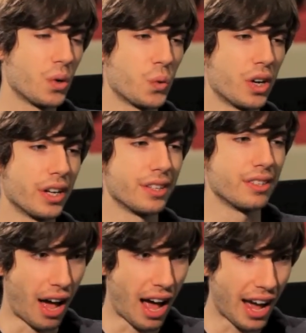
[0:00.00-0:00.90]

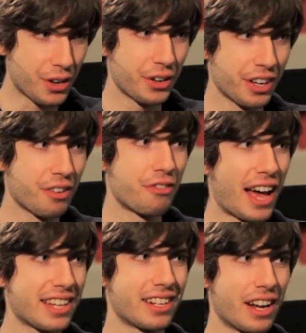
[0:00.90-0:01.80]
was hiring
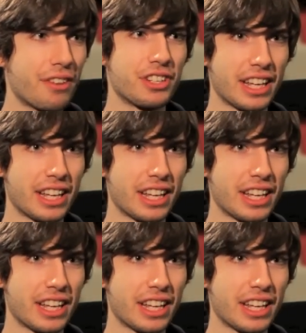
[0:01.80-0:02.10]
fast enough to